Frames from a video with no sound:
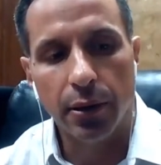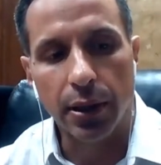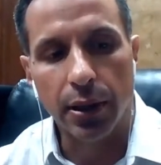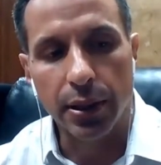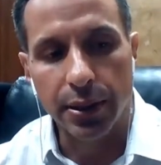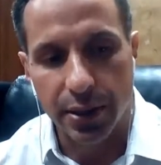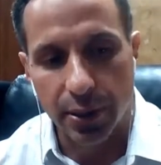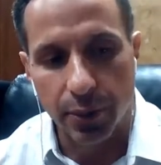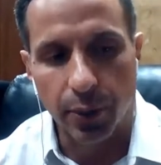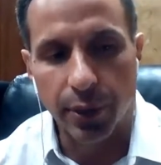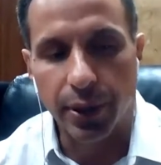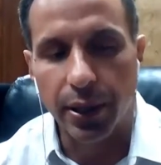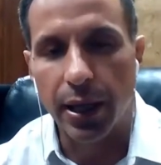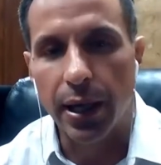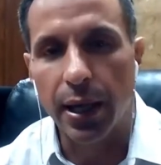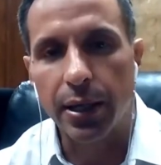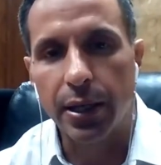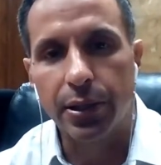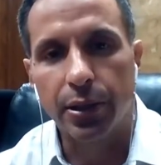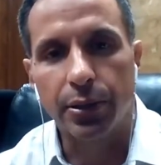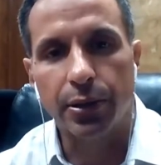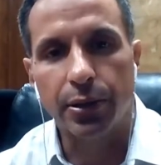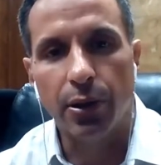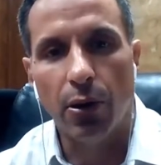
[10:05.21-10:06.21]
I said, well, the egg
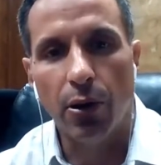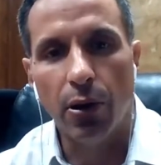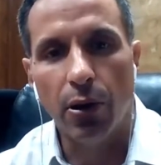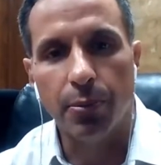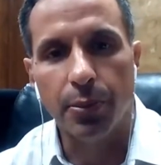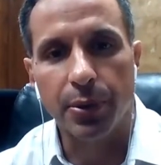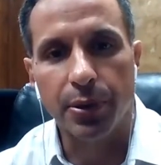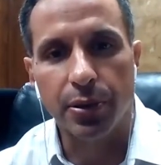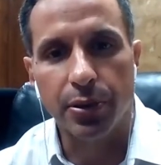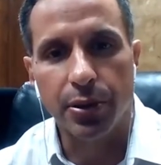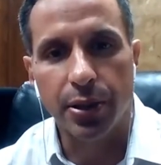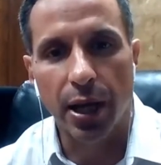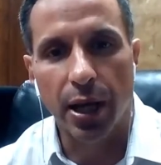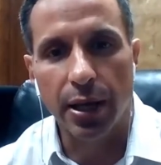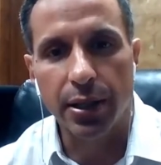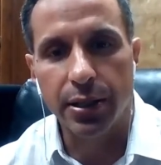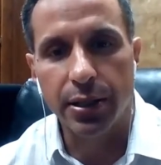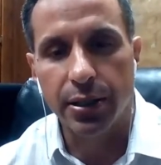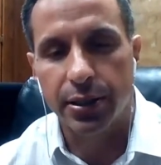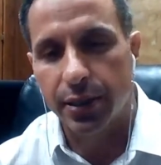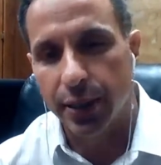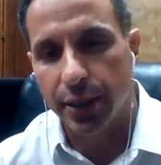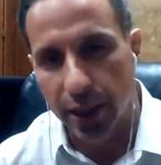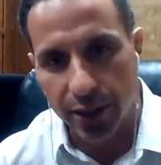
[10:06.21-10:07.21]
turns hard, Mr.
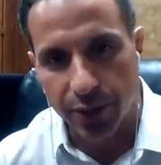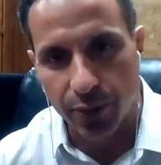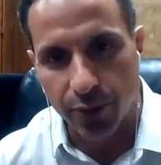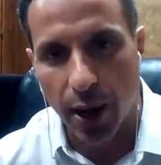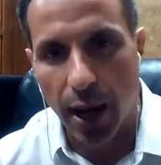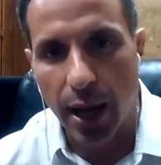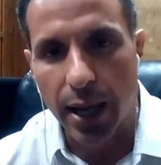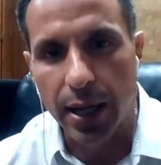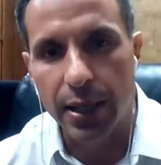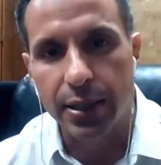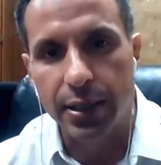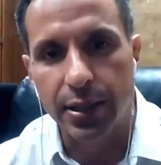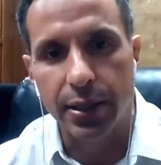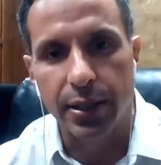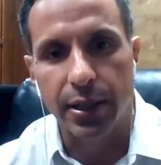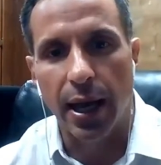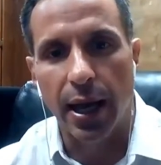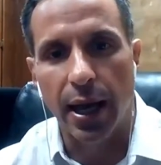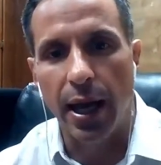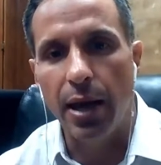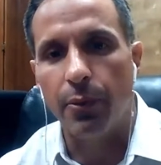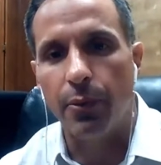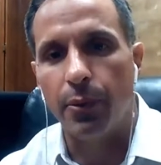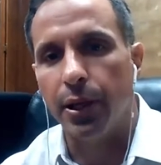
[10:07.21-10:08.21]
Jackson. He said, that's right. He said,
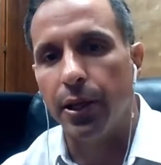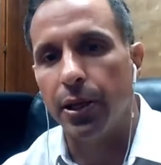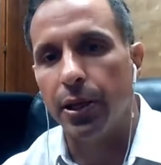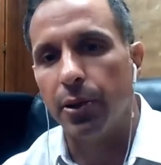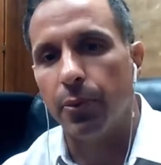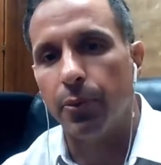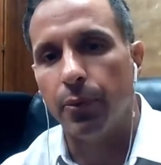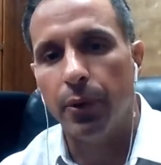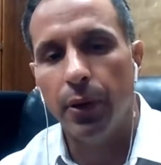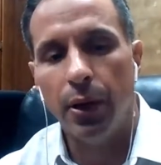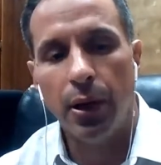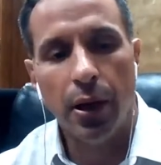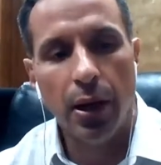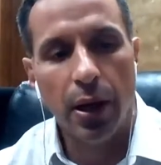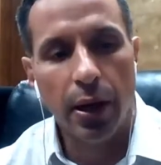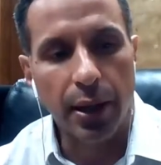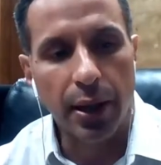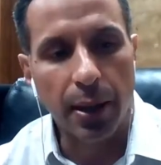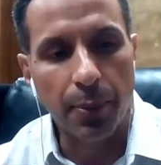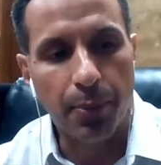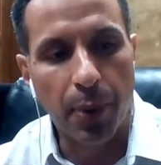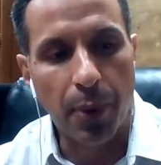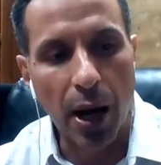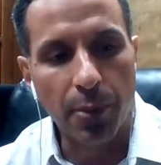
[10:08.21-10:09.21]
the egg went into
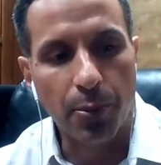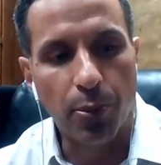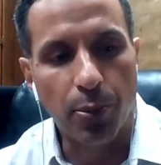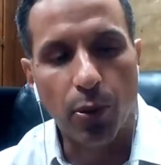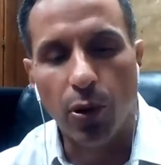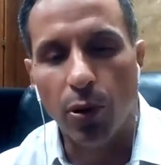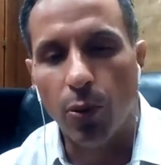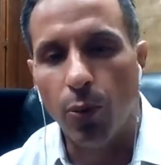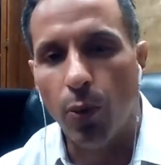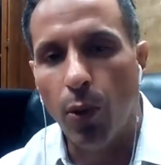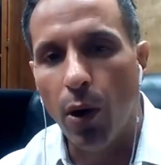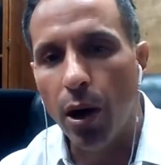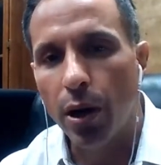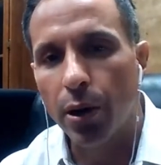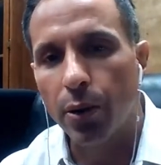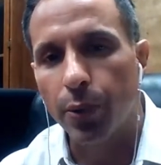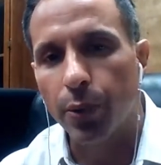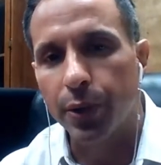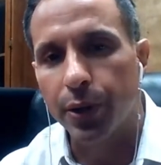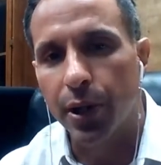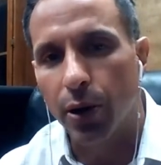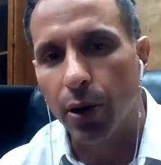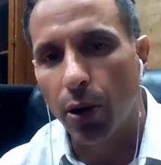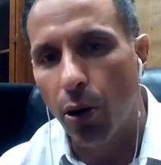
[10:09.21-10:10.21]
that bottle of boiling water
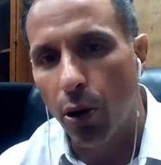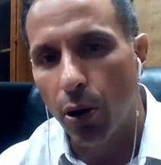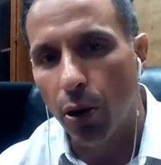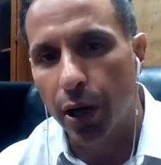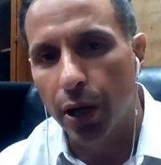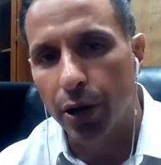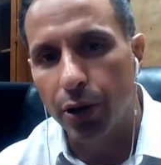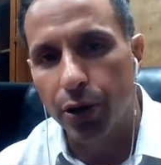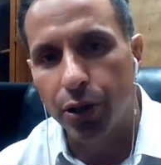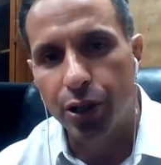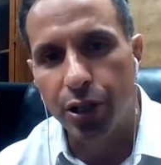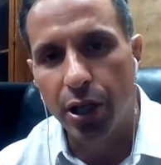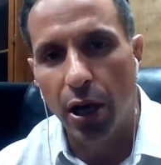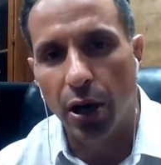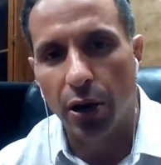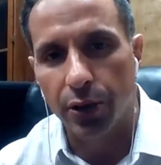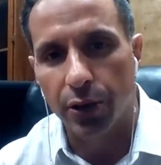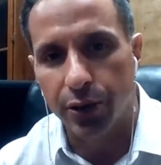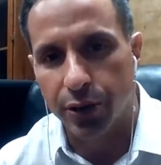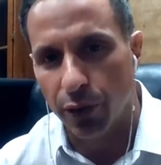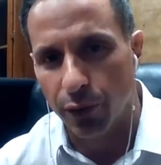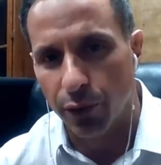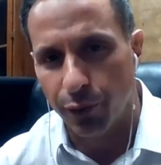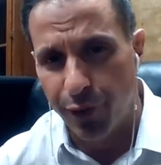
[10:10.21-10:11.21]
with that hard outer shell.
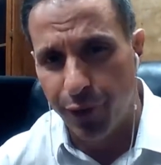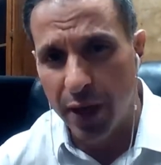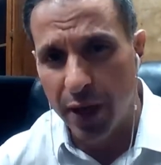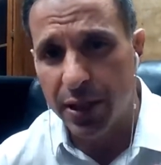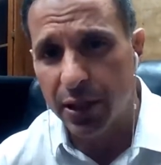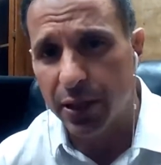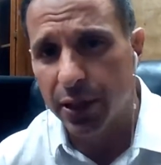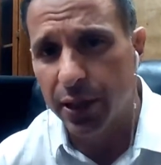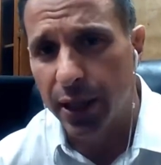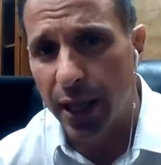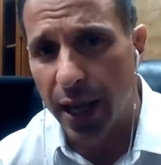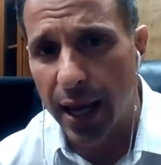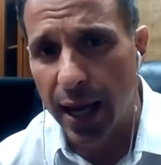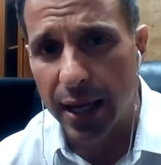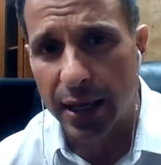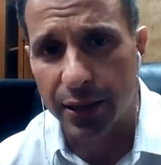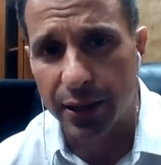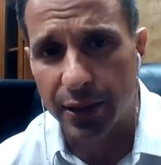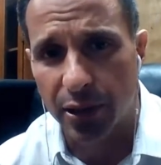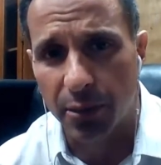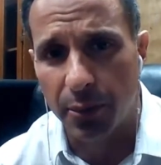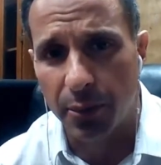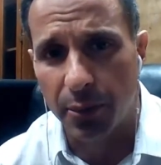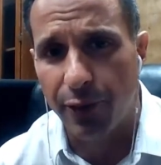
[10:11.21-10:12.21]
So physically, the egg is
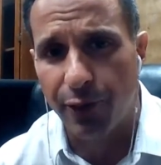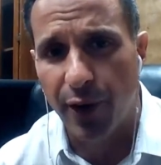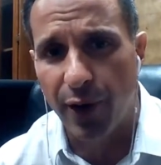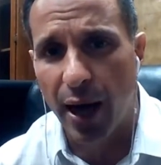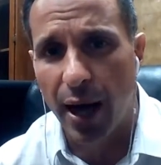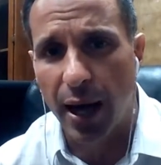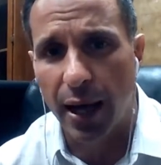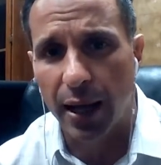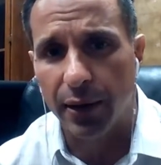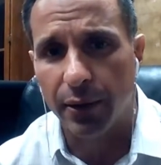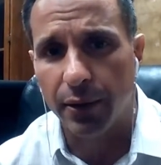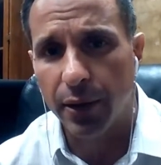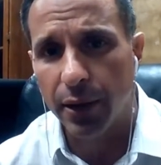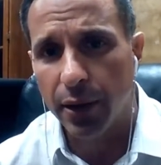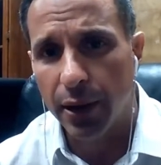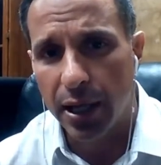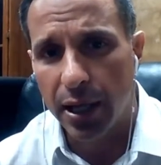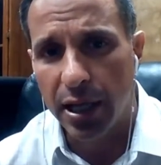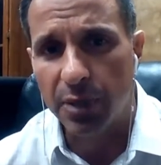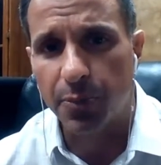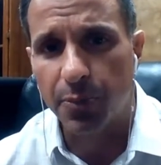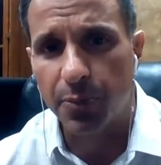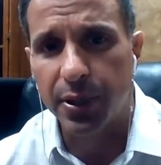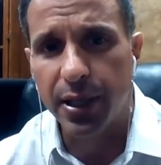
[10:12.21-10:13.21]
going to be fine.
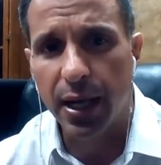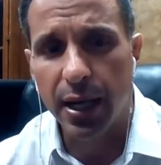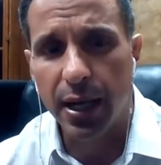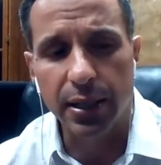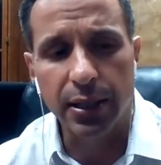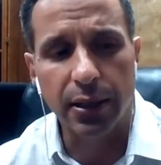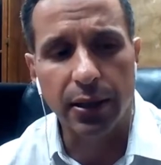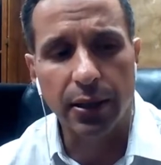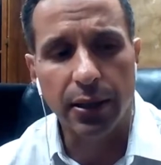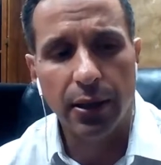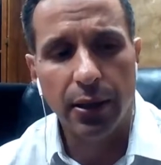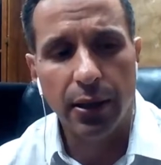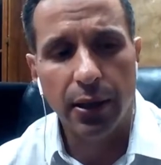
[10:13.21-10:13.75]
He's protected.